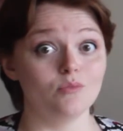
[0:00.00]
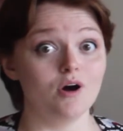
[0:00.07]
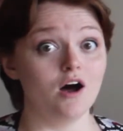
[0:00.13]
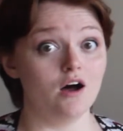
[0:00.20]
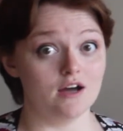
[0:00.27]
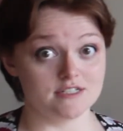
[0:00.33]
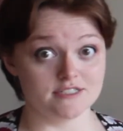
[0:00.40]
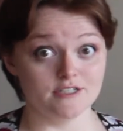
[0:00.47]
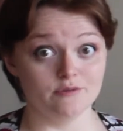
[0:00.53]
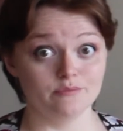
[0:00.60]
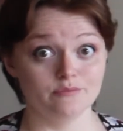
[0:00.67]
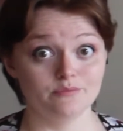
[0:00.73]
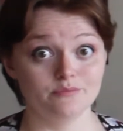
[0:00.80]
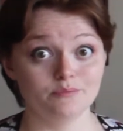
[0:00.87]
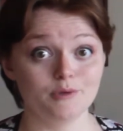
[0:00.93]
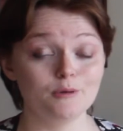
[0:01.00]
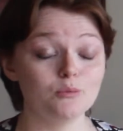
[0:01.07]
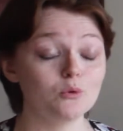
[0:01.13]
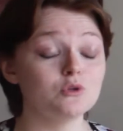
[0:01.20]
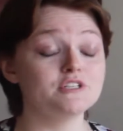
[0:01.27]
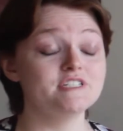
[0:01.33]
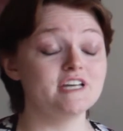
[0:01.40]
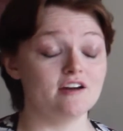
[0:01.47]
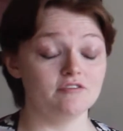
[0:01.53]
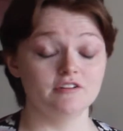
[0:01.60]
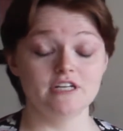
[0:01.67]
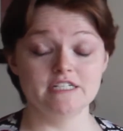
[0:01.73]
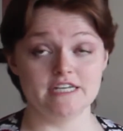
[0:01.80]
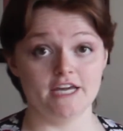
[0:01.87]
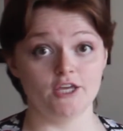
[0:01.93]
awesome. People will
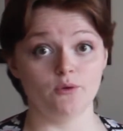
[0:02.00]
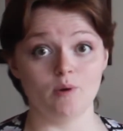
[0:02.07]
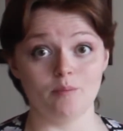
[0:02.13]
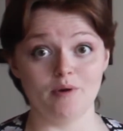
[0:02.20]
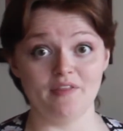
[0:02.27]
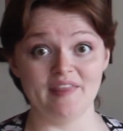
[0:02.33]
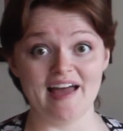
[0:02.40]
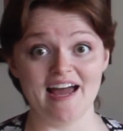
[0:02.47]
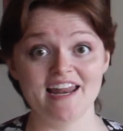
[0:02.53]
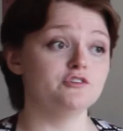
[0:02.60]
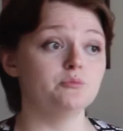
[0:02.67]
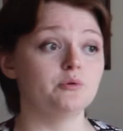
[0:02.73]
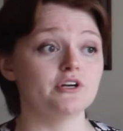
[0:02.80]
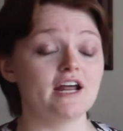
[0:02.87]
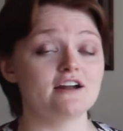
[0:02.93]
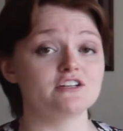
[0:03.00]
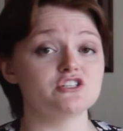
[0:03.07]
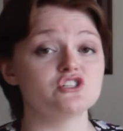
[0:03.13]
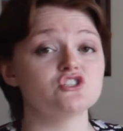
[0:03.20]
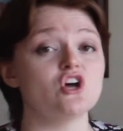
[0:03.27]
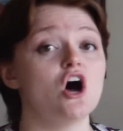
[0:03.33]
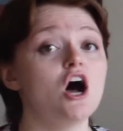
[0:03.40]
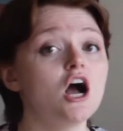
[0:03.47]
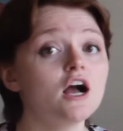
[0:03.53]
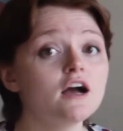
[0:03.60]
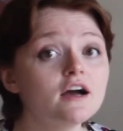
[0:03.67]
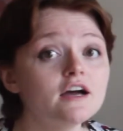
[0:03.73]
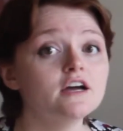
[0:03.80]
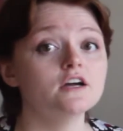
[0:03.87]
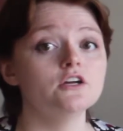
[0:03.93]
definitely take you up on that. If you put out a song,
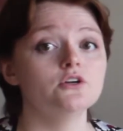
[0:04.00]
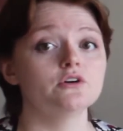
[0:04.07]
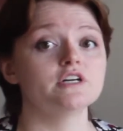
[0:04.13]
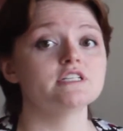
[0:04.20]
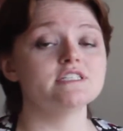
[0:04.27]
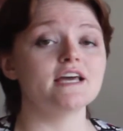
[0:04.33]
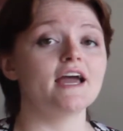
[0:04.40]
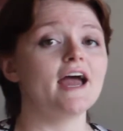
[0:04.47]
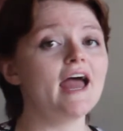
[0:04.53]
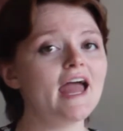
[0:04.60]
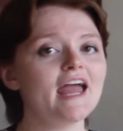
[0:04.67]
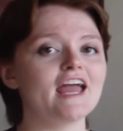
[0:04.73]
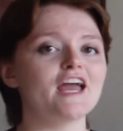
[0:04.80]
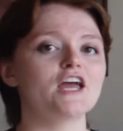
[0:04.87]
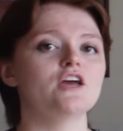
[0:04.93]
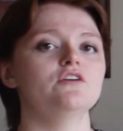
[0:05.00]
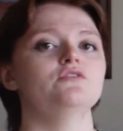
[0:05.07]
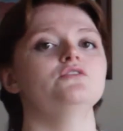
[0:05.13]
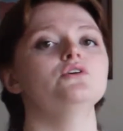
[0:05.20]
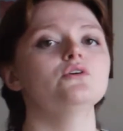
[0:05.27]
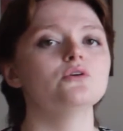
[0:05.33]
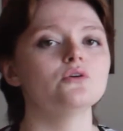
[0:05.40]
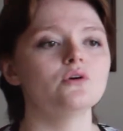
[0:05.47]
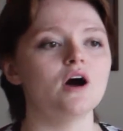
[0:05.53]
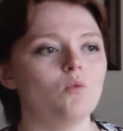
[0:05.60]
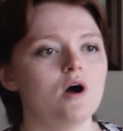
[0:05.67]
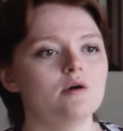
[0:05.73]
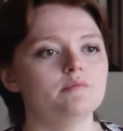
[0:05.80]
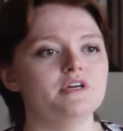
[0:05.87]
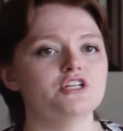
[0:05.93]
you can say, hey, if you
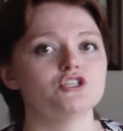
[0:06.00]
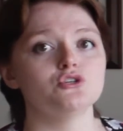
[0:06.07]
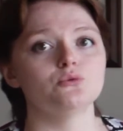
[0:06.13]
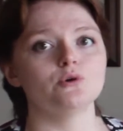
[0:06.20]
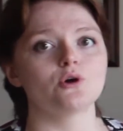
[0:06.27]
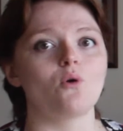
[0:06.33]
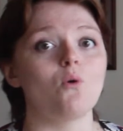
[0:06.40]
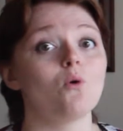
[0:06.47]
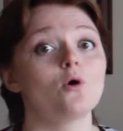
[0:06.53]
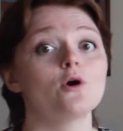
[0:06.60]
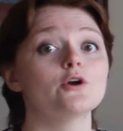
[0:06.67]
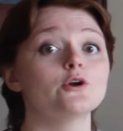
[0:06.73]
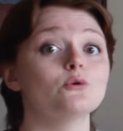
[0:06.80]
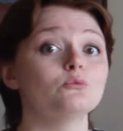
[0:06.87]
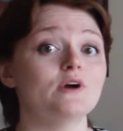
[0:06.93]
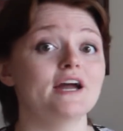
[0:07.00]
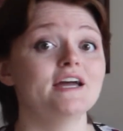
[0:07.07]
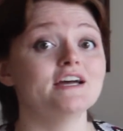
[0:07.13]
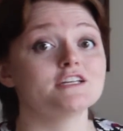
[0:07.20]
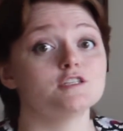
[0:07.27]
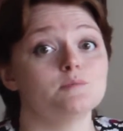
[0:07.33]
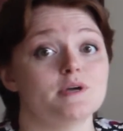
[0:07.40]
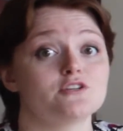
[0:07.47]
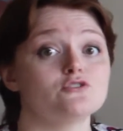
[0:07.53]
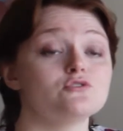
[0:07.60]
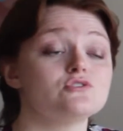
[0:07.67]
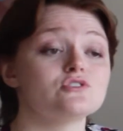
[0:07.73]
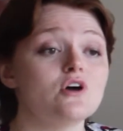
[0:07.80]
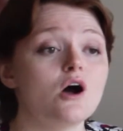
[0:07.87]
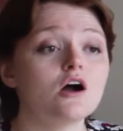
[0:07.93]
want me to record or write a special
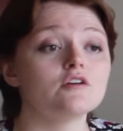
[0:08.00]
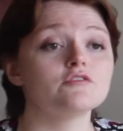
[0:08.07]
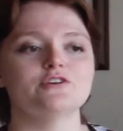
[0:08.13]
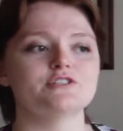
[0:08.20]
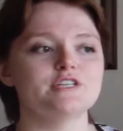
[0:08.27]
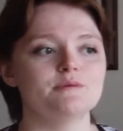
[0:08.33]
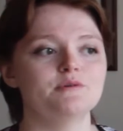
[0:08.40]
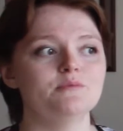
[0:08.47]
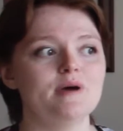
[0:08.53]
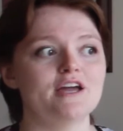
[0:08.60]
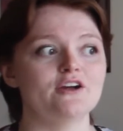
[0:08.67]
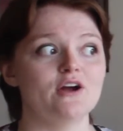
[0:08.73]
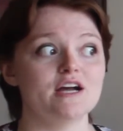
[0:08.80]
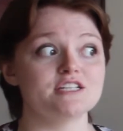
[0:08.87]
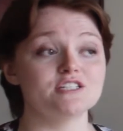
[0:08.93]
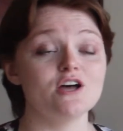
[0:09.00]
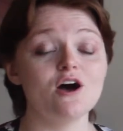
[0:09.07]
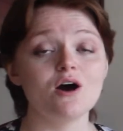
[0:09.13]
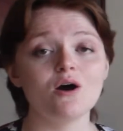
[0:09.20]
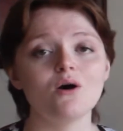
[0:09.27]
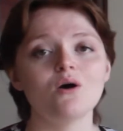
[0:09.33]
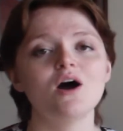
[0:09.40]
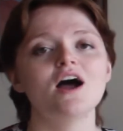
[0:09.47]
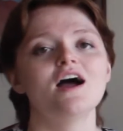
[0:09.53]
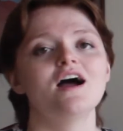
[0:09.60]
song, first time you met your SO,